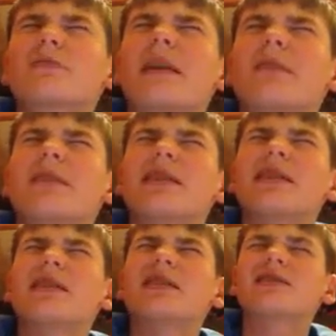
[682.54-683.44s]

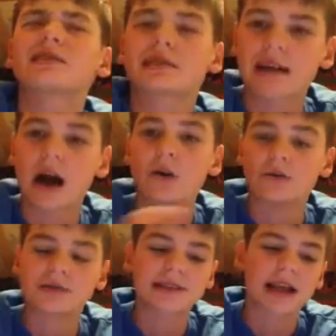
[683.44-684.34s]
Maybe, oh,
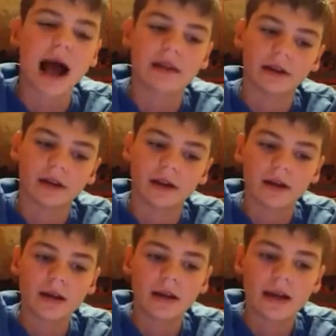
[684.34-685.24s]
it was Scotland,
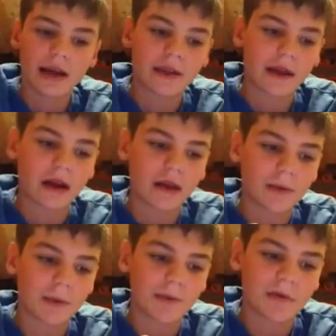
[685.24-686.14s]
and then
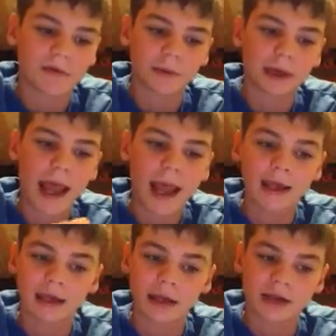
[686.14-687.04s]
other people from
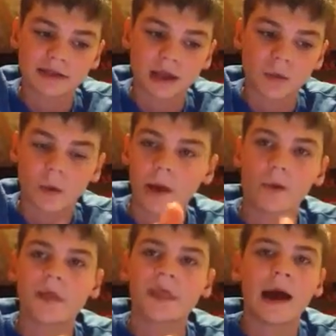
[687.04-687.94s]
Canada. I was like, wait,
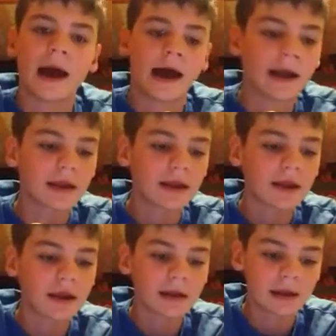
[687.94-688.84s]
what the heck,
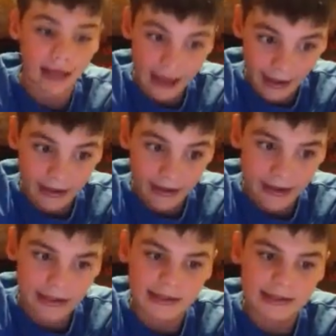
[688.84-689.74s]

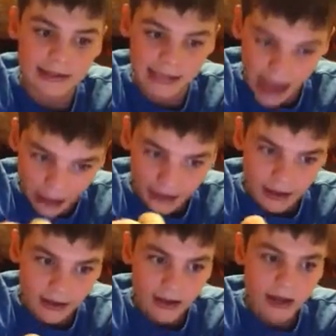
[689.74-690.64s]
Canada and
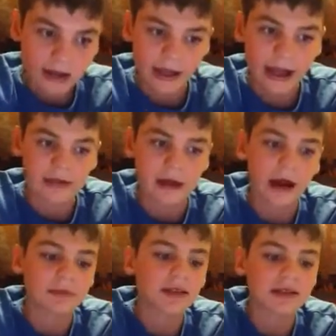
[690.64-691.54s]
Scotland? Like, I
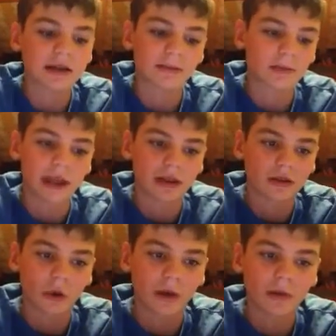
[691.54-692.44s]
thought I'm just some, like,
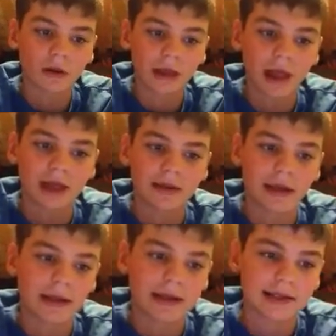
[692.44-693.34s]
normal kid
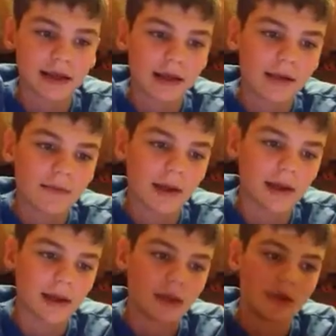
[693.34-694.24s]
that likes
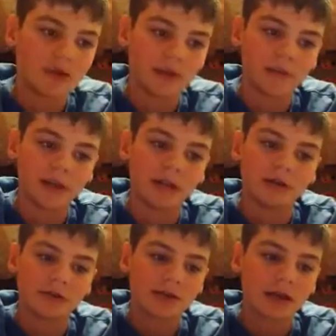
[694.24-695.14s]
making YouTube
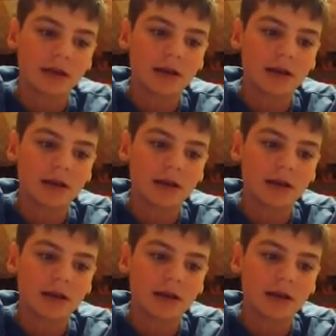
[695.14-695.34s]
videos.